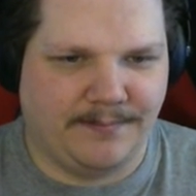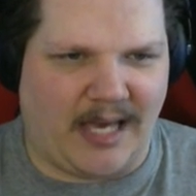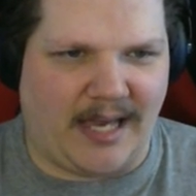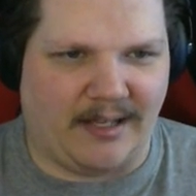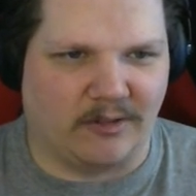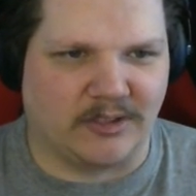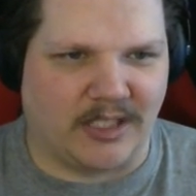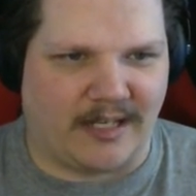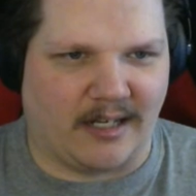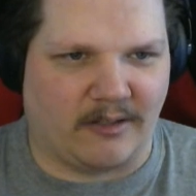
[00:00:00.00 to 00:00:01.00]
it looks
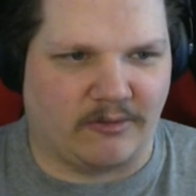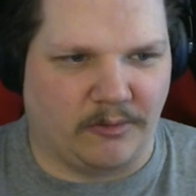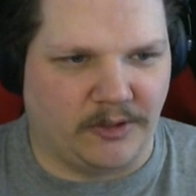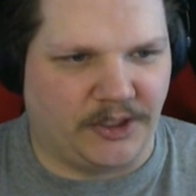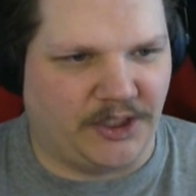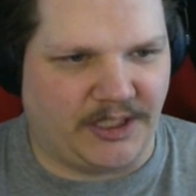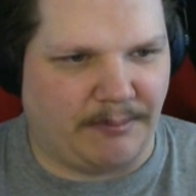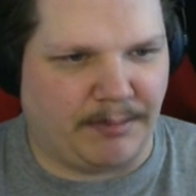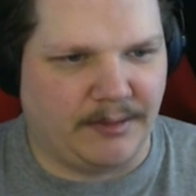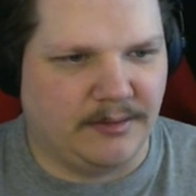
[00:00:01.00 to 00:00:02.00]
like a cruise
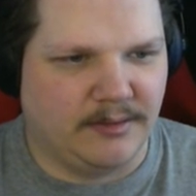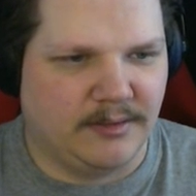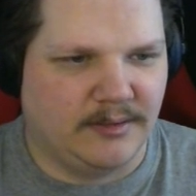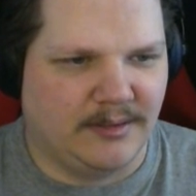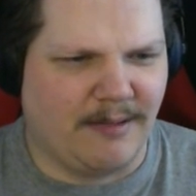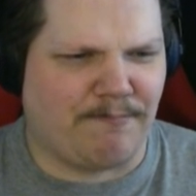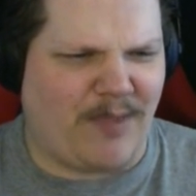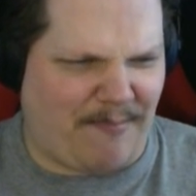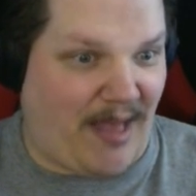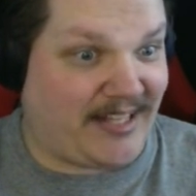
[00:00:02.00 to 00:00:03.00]
ship.
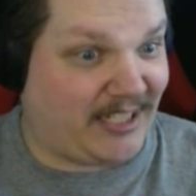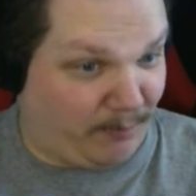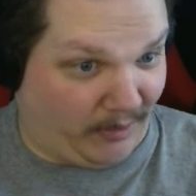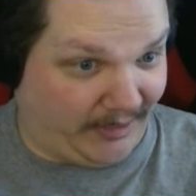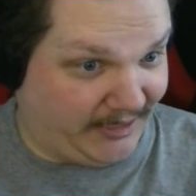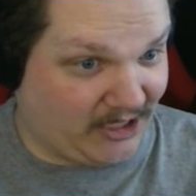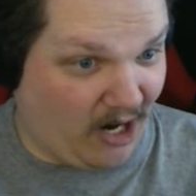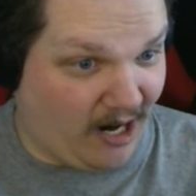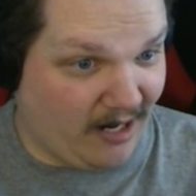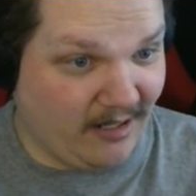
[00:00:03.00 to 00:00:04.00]
And that's a police
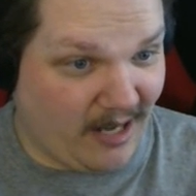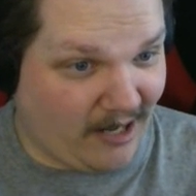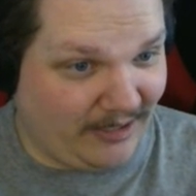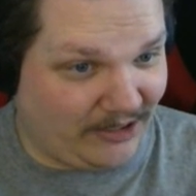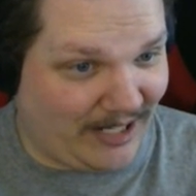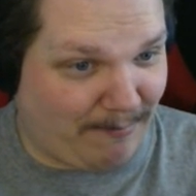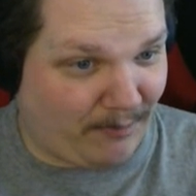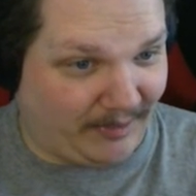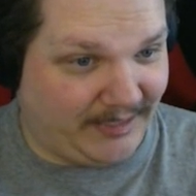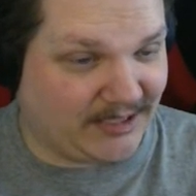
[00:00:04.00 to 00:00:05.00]
car. How did you get a
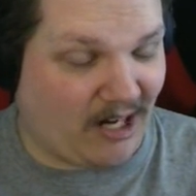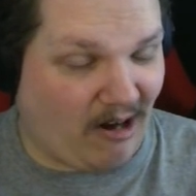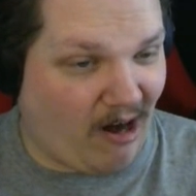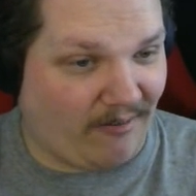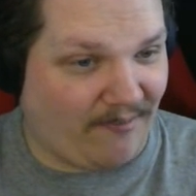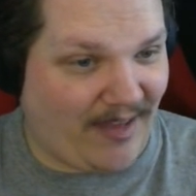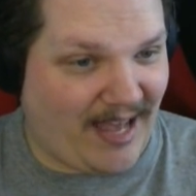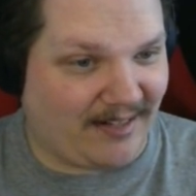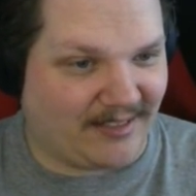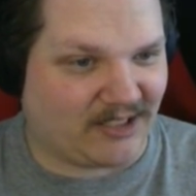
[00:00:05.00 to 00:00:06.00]
police car out of
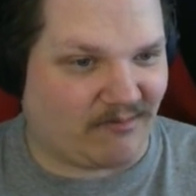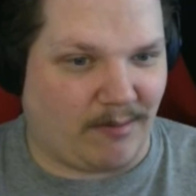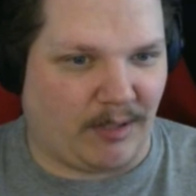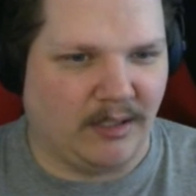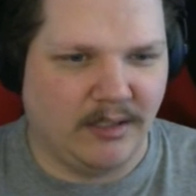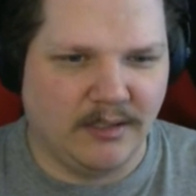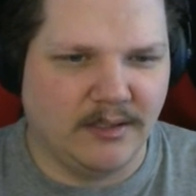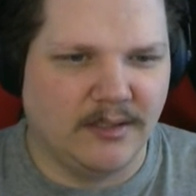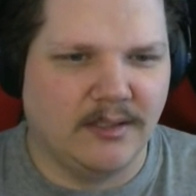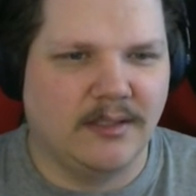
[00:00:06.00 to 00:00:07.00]
that scribble?
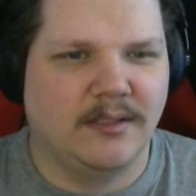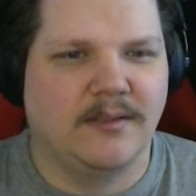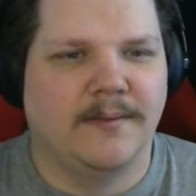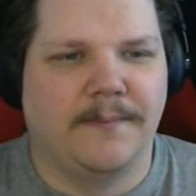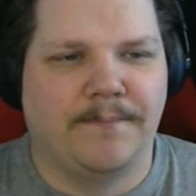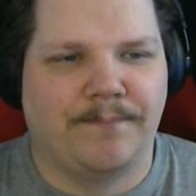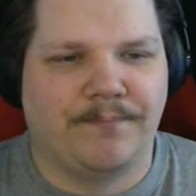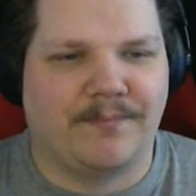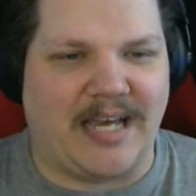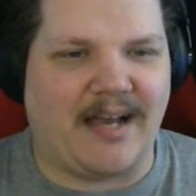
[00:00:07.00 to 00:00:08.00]

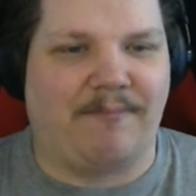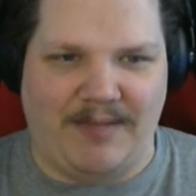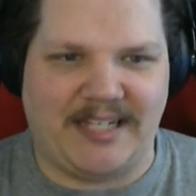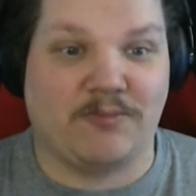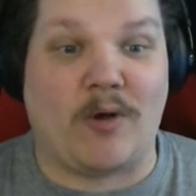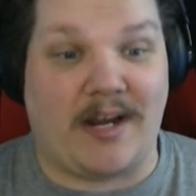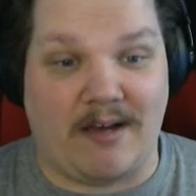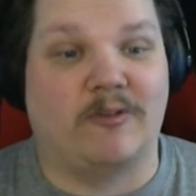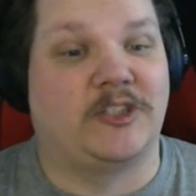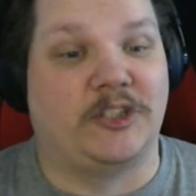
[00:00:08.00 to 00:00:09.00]
Yeah, that's what
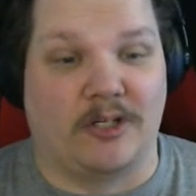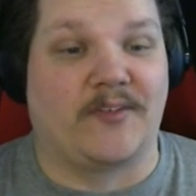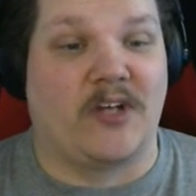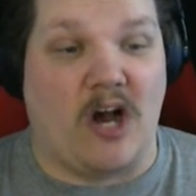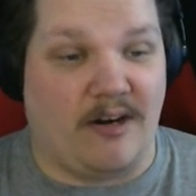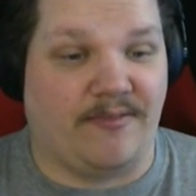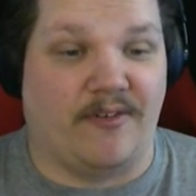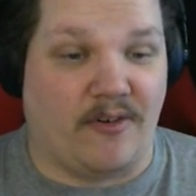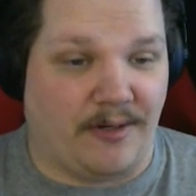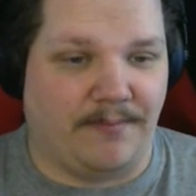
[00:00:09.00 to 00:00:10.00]
I should have gone
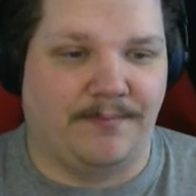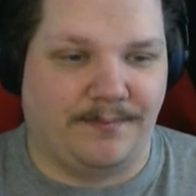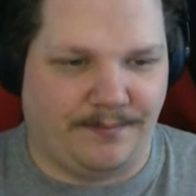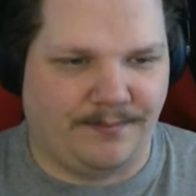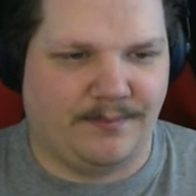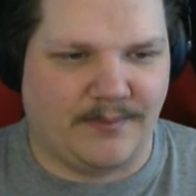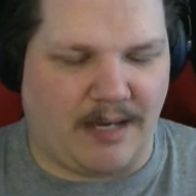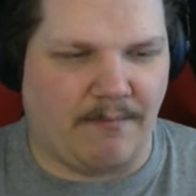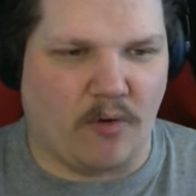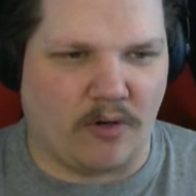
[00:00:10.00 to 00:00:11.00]
for.
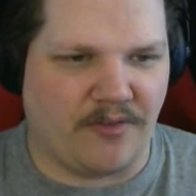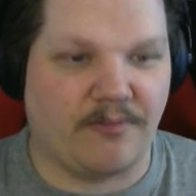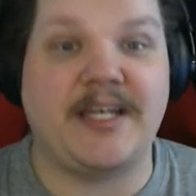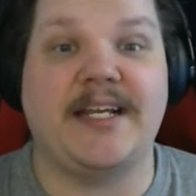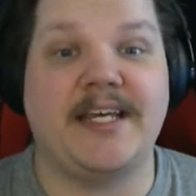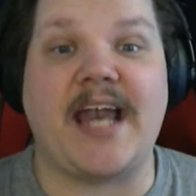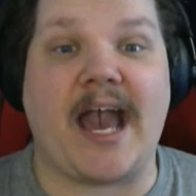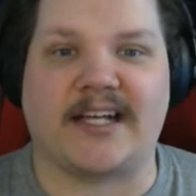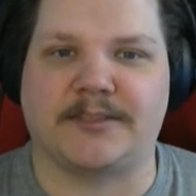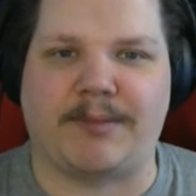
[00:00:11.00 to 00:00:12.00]
A more three D
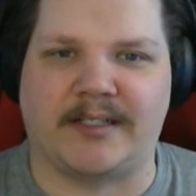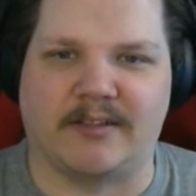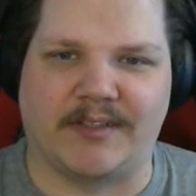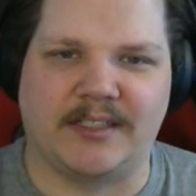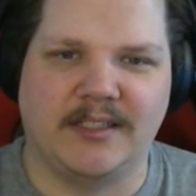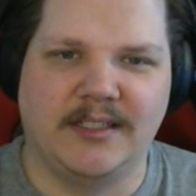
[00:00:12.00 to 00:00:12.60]
aspect of it.